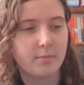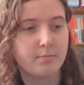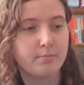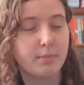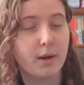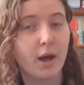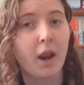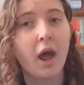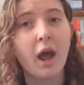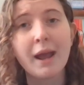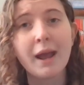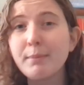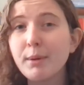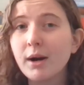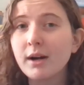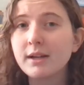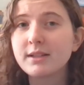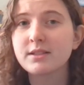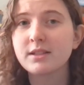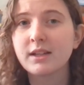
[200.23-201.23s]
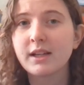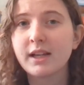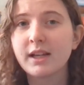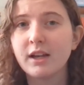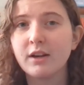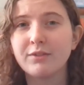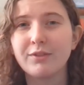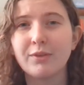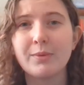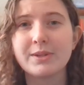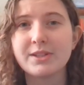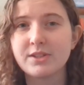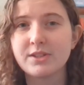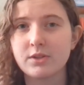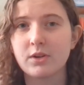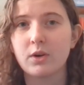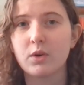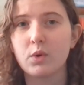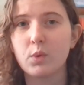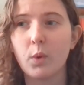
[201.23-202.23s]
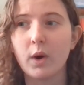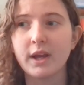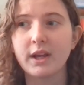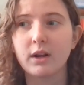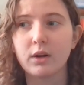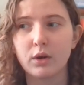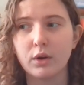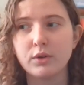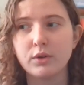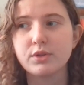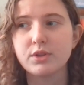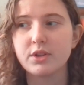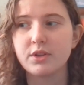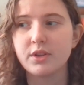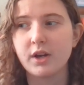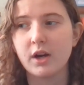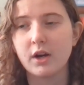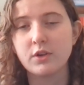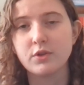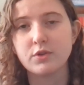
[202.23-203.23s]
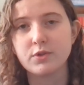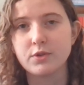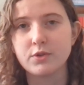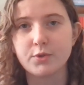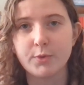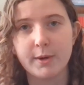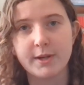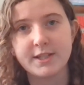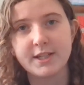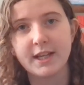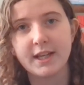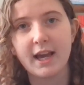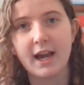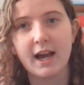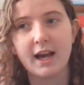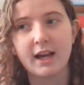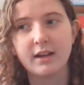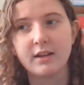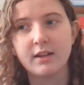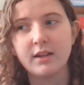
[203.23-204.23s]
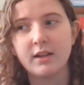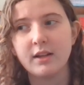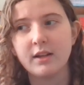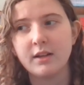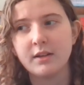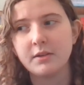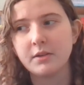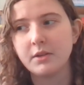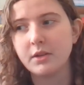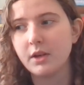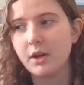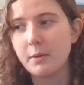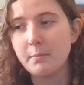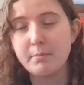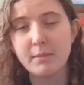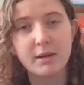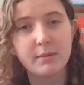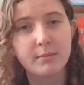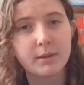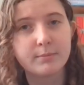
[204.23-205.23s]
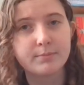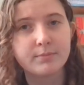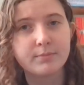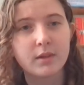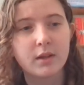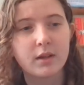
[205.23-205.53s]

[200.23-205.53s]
But I personally have always stuck quite close to the 120 CAT, you know, minimum.